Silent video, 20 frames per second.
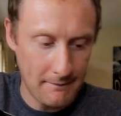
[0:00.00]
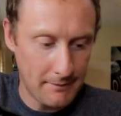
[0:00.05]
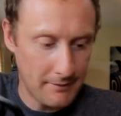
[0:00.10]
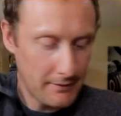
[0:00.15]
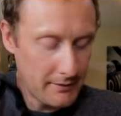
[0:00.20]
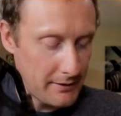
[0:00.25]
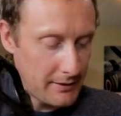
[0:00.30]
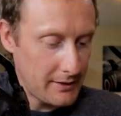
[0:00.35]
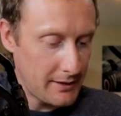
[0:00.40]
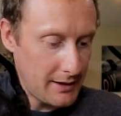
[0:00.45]

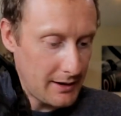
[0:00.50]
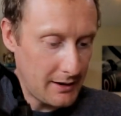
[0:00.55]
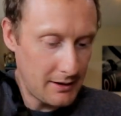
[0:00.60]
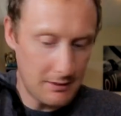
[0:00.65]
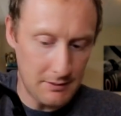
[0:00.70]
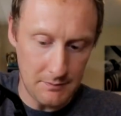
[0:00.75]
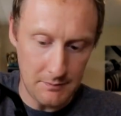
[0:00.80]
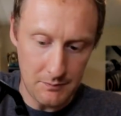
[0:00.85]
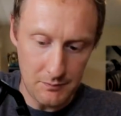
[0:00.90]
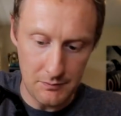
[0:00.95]
to let
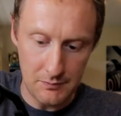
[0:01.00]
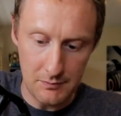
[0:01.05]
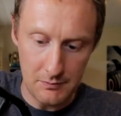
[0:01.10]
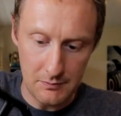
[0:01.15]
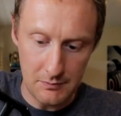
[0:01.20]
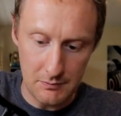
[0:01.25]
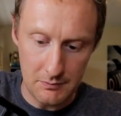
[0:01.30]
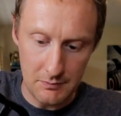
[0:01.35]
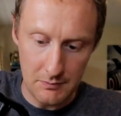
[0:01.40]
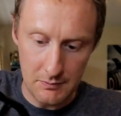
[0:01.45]
that
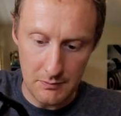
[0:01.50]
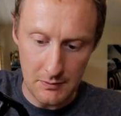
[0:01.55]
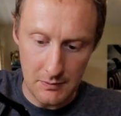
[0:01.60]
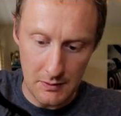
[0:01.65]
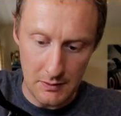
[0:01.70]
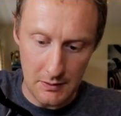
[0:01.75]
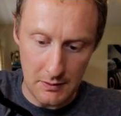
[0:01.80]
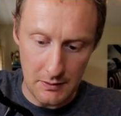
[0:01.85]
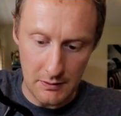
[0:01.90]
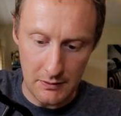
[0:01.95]

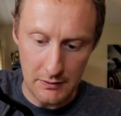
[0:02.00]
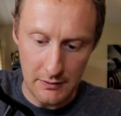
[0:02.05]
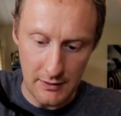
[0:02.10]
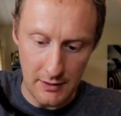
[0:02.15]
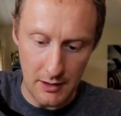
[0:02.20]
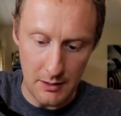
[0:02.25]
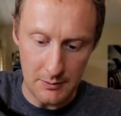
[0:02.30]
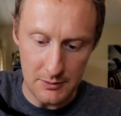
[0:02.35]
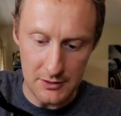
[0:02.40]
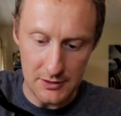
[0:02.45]

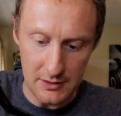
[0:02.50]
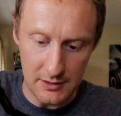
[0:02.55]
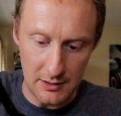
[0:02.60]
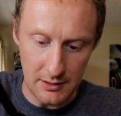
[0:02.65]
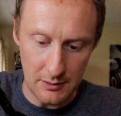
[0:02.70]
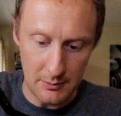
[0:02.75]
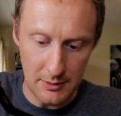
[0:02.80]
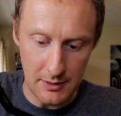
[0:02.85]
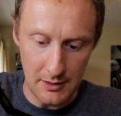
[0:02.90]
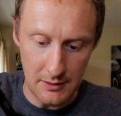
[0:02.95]
sit up just a
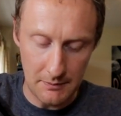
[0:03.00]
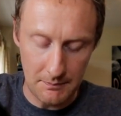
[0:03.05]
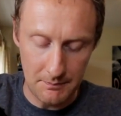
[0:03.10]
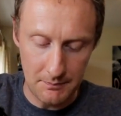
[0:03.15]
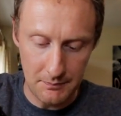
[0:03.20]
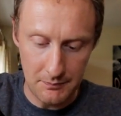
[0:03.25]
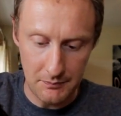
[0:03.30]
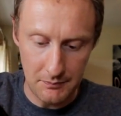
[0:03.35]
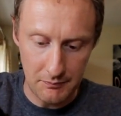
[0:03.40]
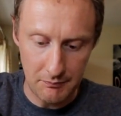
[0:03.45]
little bit.
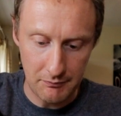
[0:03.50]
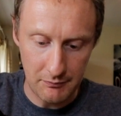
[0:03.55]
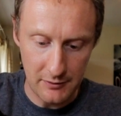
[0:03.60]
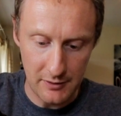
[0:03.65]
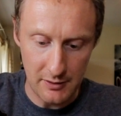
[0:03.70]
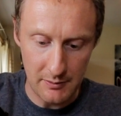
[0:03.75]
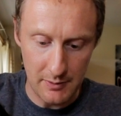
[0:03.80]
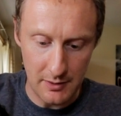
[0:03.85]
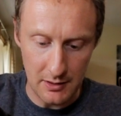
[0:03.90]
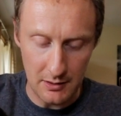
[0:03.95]

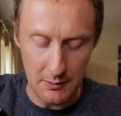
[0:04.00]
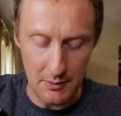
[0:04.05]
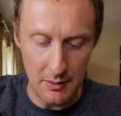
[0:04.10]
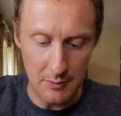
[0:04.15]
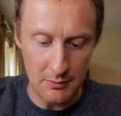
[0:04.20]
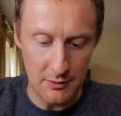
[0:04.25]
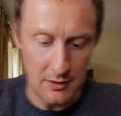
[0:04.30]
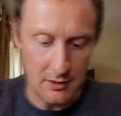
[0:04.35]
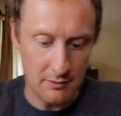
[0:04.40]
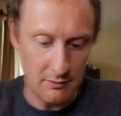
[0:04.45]
Give me a little bit
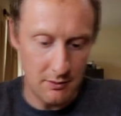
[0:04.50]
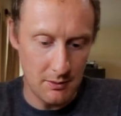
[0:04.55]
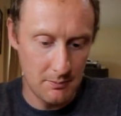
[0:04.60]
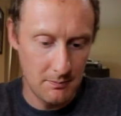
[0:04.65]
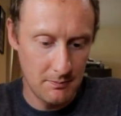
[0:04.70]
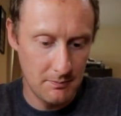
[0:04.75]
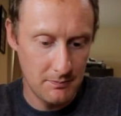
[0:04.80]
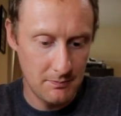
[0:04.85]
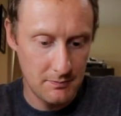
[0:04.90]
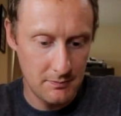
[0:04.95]
of breathing room.
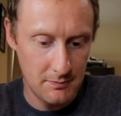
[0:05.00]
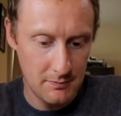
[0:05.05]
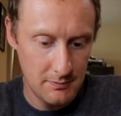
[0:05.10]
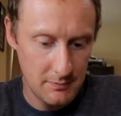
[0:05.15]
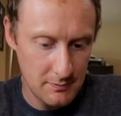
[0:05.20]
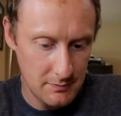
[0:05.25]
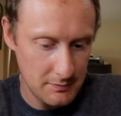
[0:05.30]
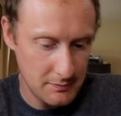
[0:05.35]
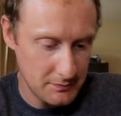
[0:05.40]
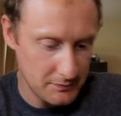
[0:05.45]

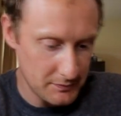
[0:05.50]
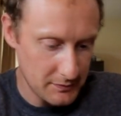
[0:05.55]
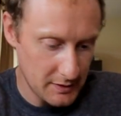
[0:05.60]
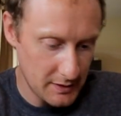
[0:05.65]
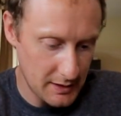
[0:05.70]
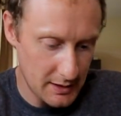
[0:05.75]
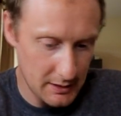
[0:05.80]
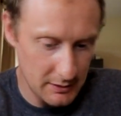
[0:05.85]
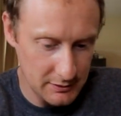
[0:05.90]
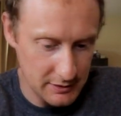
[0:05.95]

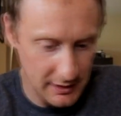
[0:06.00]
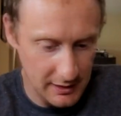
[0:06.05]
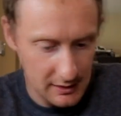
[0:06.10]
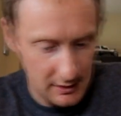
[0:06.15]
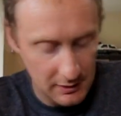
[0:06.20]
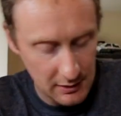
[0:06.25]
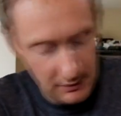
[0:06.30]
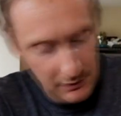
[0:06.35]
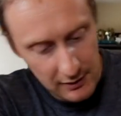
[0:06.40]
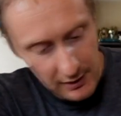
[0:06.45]
Then I'll tighten
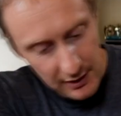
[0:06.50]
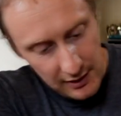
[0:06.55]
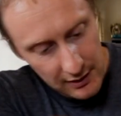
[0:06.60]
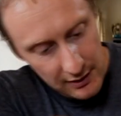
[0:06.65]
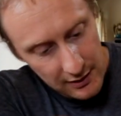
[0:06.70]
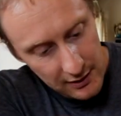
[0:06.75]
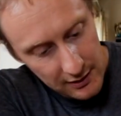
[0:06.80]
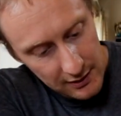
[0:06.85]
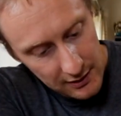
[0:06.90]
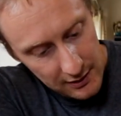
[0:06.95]
it down again.